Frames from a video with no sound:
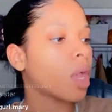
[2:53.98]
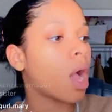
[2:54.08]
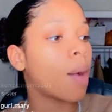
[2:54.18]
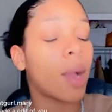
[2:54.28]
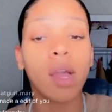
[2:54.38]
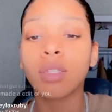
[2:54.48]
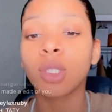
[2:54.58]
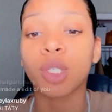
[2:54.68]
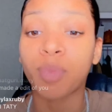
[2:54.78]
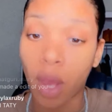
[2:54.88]
I also
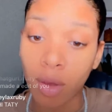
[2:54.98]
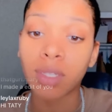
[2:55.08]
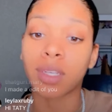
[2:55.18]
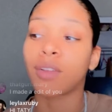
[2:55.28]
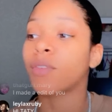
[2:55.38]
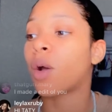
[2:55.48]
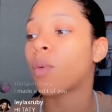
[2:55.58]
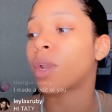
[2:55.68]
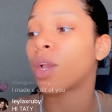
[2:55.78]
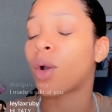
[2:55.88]
just posted, if y'all
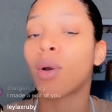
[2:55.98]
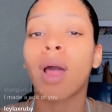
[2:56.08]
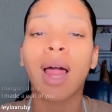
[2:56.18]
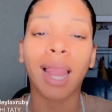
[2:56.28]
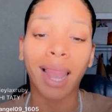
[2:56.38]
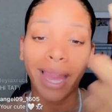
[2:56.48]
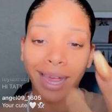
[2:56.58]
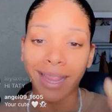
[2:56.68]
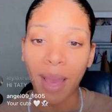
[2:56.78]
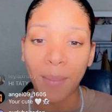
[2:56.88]
want to go like
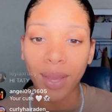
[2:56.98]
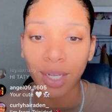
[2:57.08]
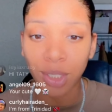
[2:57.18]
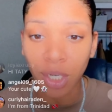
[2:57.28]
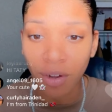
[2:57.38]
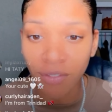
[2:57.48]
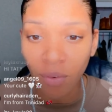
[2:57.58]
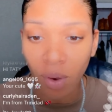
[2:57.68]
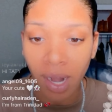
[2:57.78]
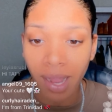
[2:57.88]
that picture,
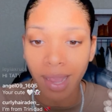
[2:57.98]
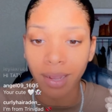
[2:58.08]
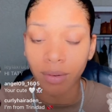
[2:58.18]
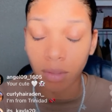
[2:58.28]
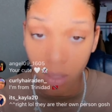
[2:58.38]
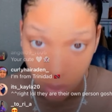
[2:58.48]
forehead.